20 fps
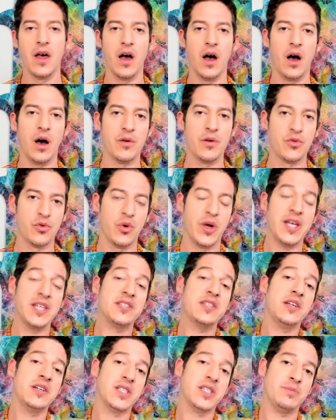of
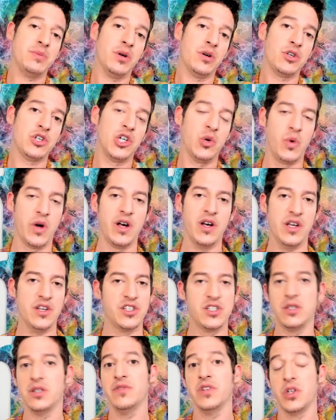raising in spiritual
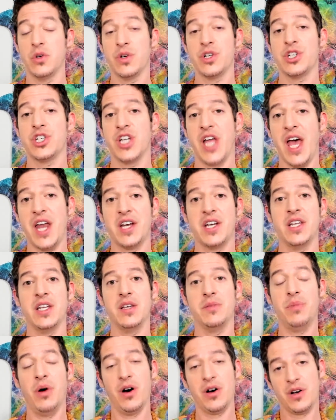awareness? Even Christianity,
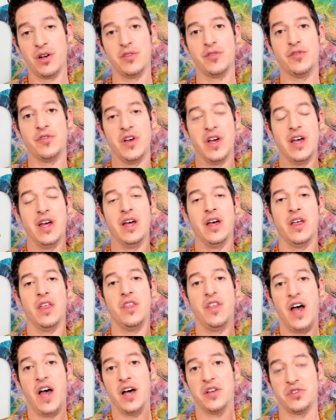part of
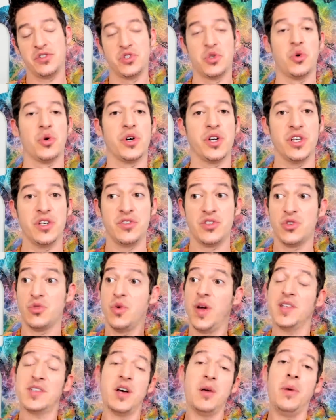that story is you
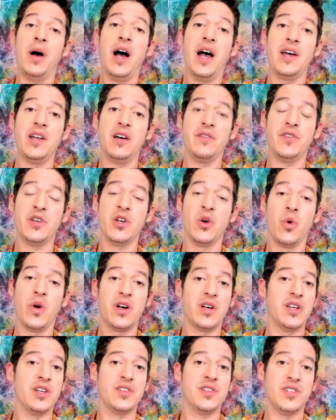raise up high enough in
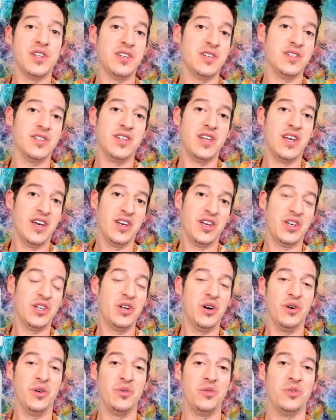awareness, and
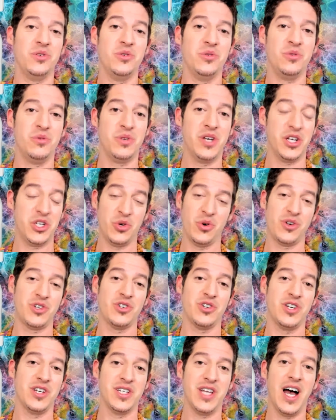you get
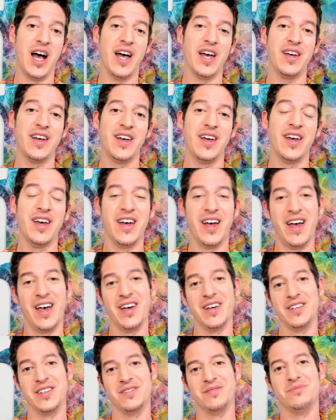tortured and die.
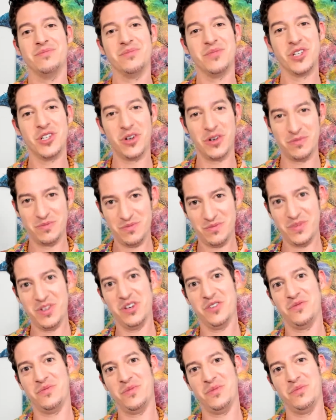And
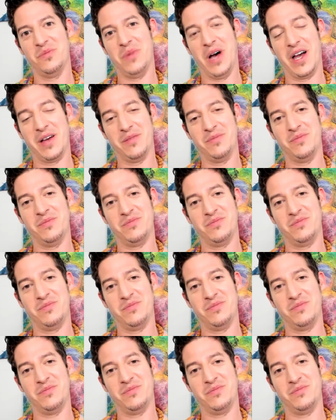if I